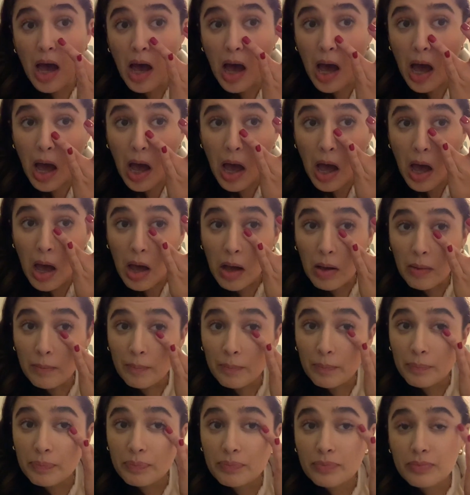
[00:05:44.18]

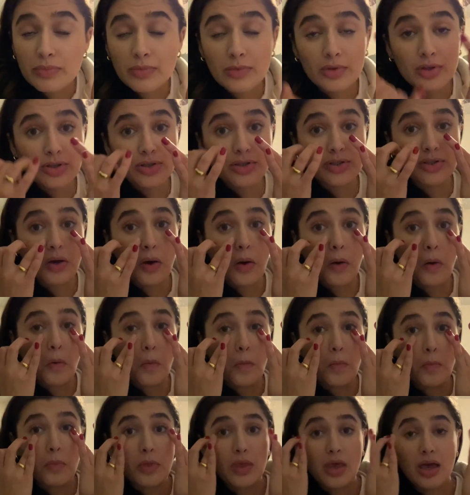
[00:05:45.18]
Um, so
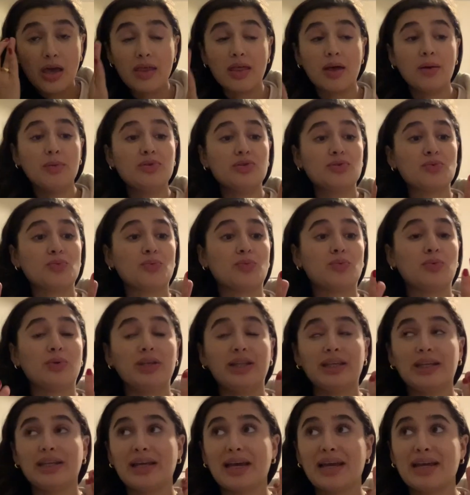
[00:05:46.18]
yeah, that was
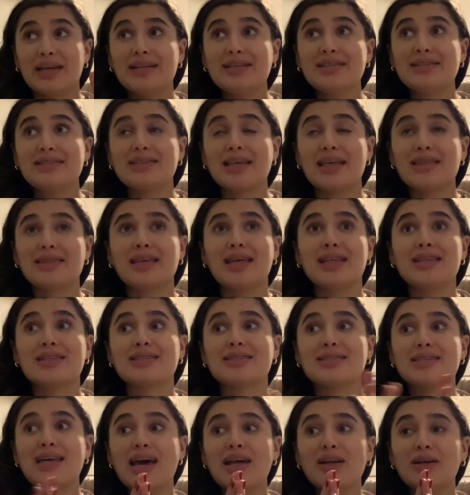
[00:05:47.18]
really nice. And then
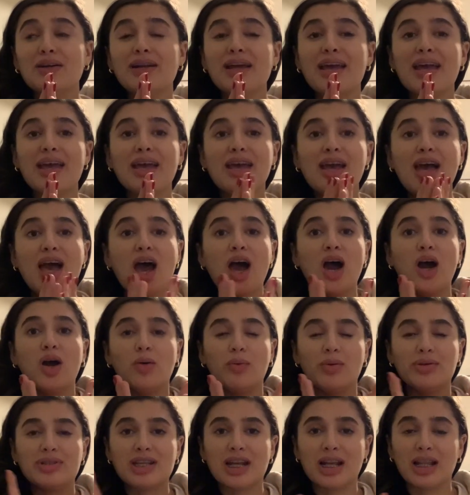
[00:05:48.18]
Saturday,
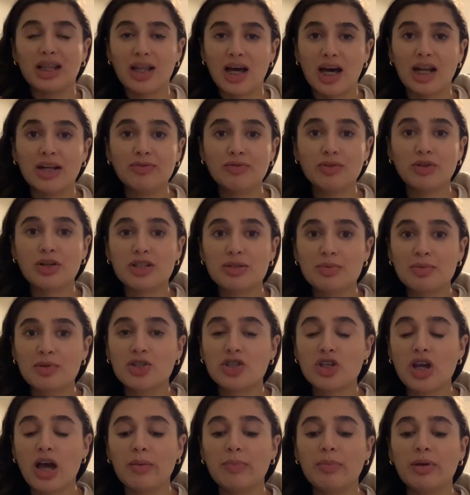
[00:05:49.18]
we did a lot of Christmas
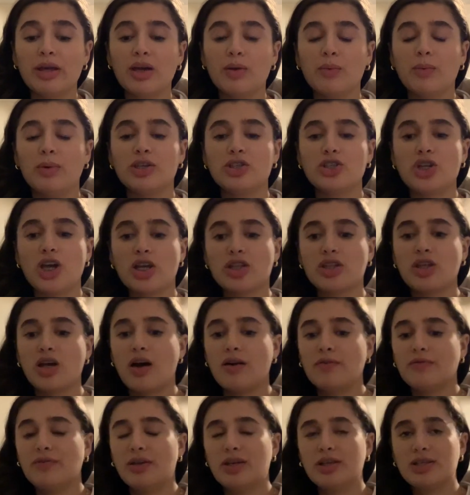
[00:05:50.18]
shopping. We checked
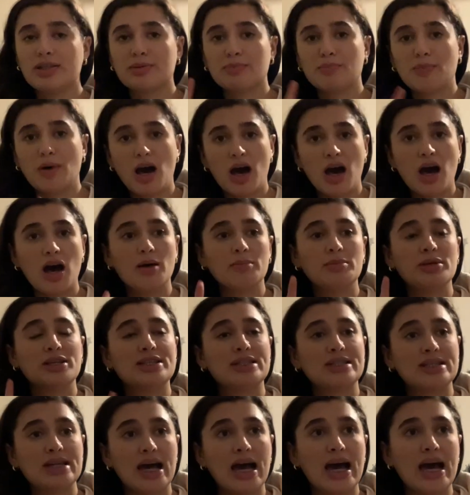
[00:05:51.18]
off his mom, his
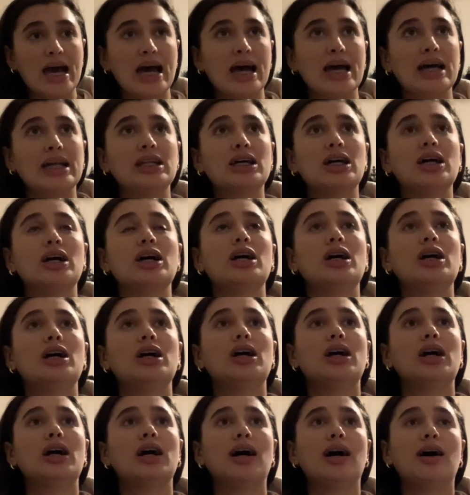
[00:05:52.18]
dad,
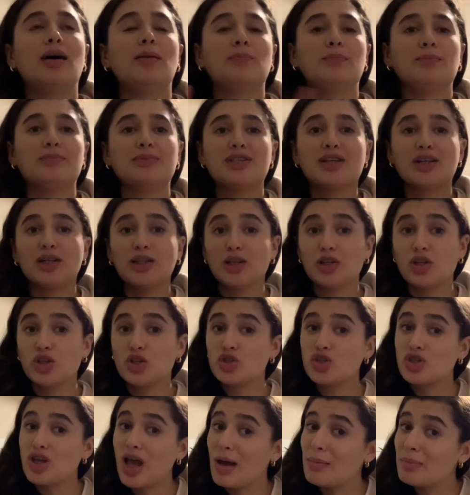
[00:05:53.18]
um, did a little
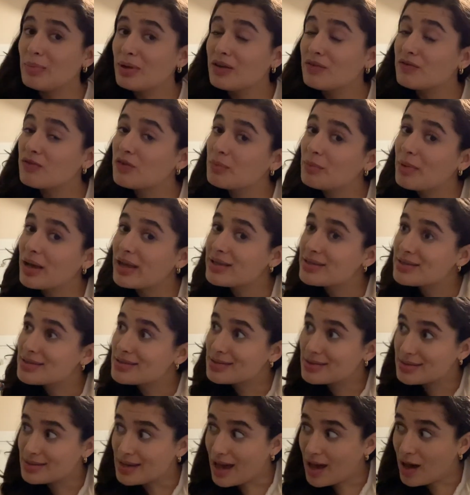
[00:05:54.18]
shopping for
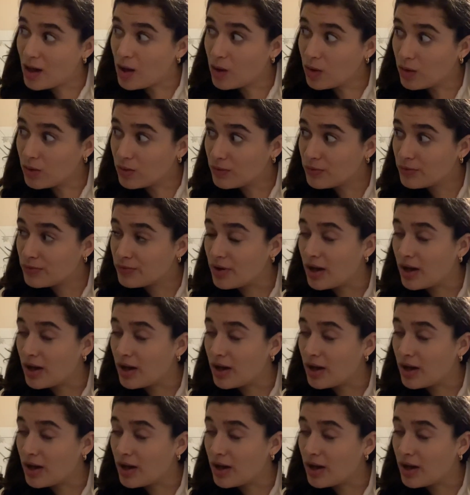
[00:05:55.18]
myself.